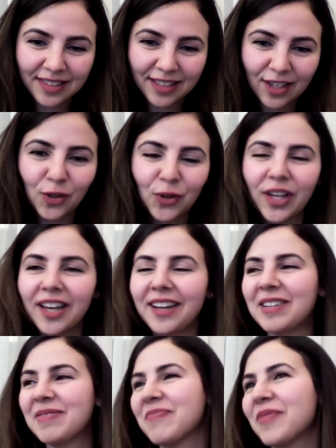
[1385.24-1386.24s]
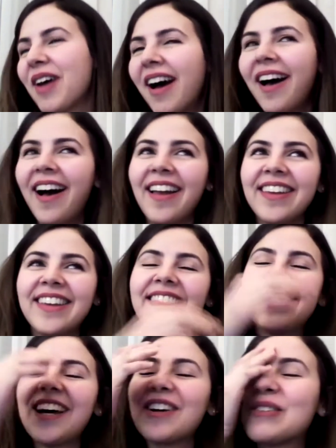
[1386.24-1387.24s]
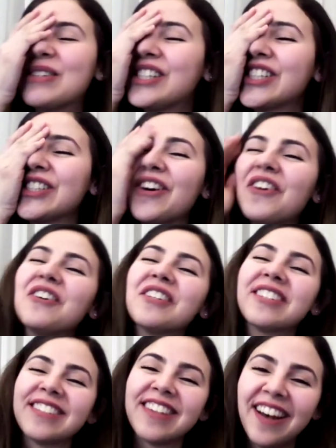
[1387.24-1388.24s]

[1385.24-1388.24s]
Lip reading: I get that question all the time.